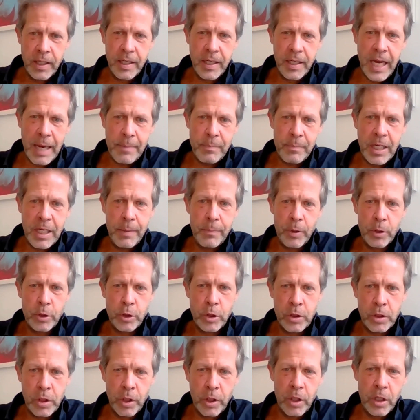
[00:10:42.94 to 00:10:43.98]
gamekeeper
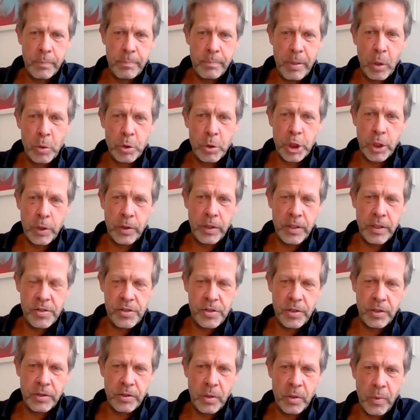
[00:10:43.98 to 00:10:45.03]
turned poacher in a
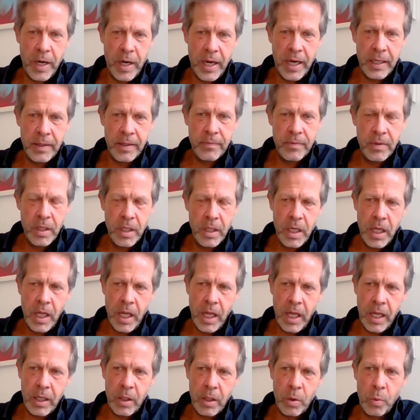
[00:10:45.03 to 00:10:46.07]
certain way.
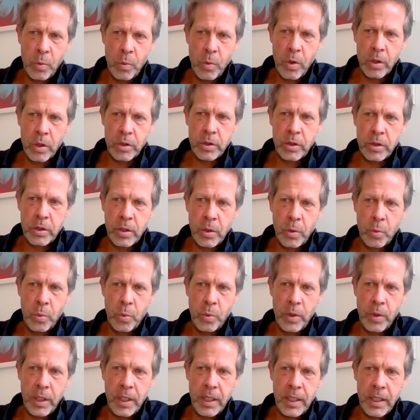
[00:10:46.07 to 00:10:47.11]
And what
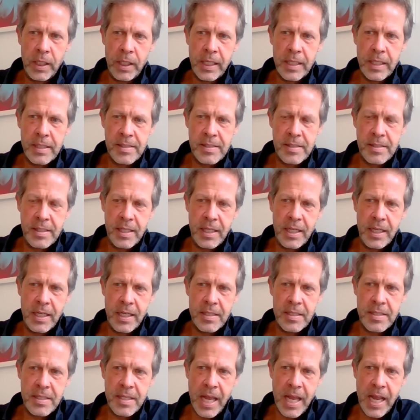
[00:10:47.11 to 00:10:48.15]
we can see
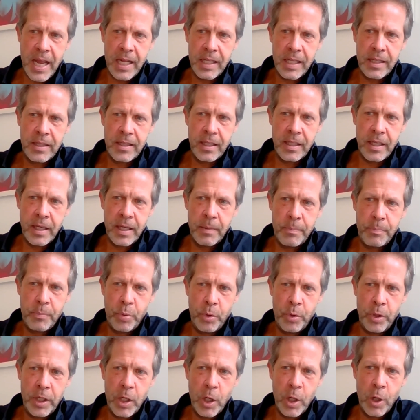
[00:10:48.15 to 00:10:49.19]
is that
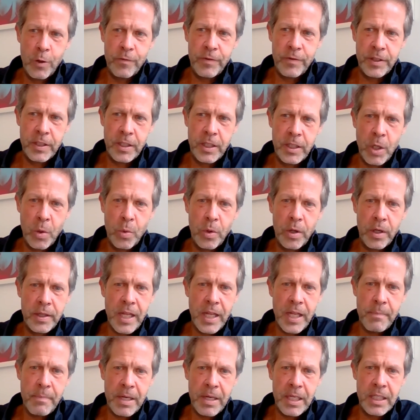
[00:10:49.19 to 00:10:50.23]
pre-COVID, there weren't
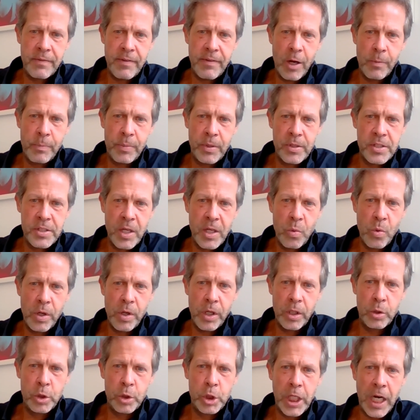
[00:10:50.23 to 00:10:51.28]
that many developers that
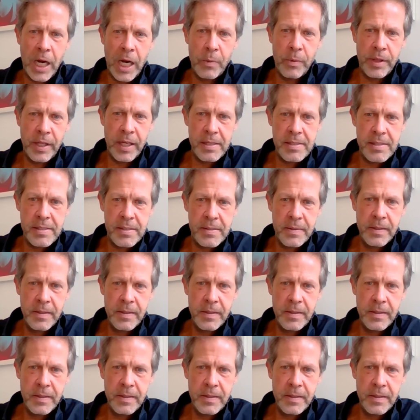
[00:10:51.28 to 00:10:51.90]
wanted to chat with us